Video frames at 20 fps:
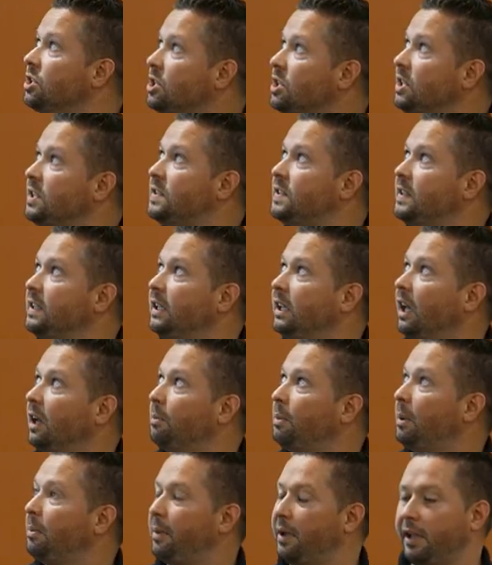
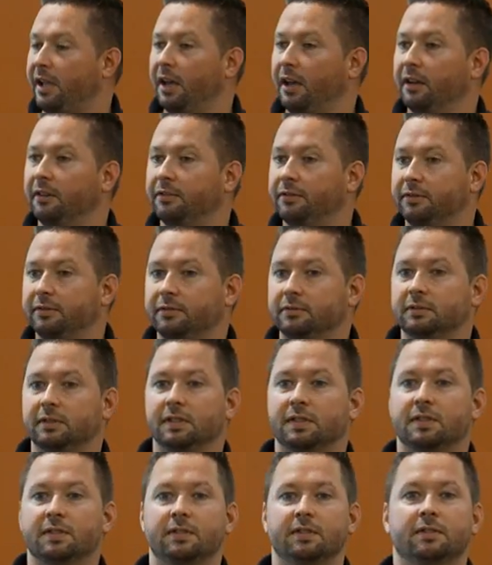GCMAF,
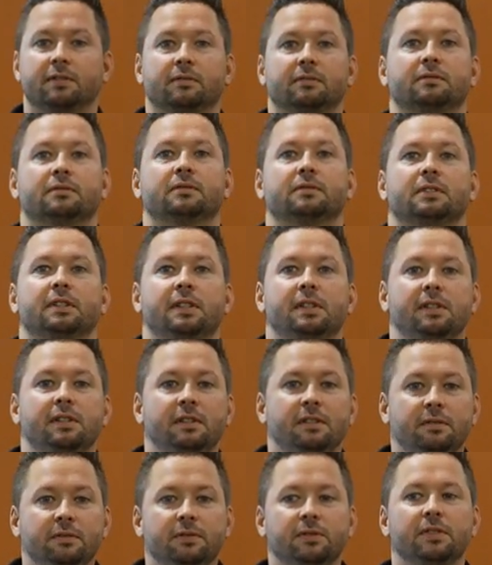this
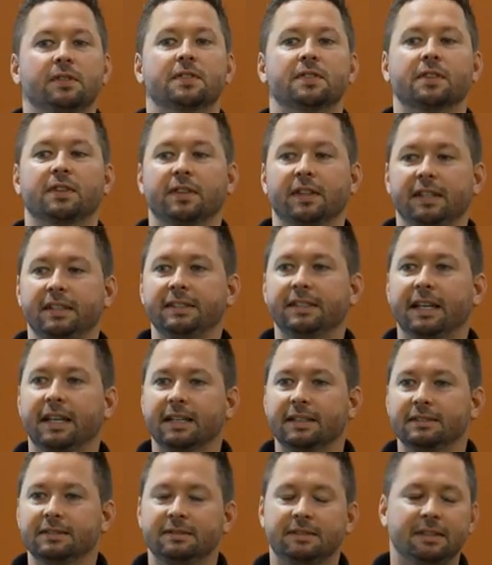is a thing
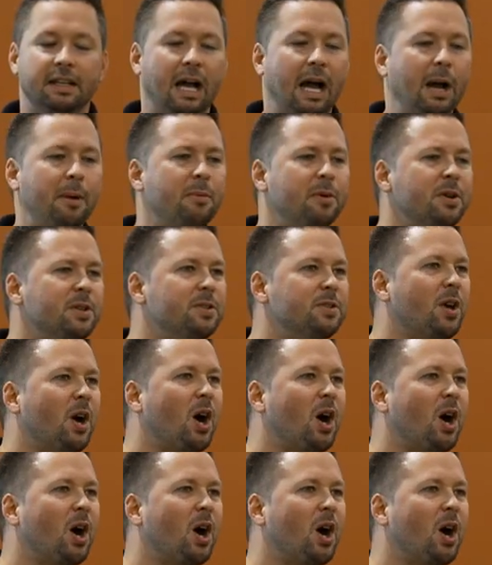that I'm going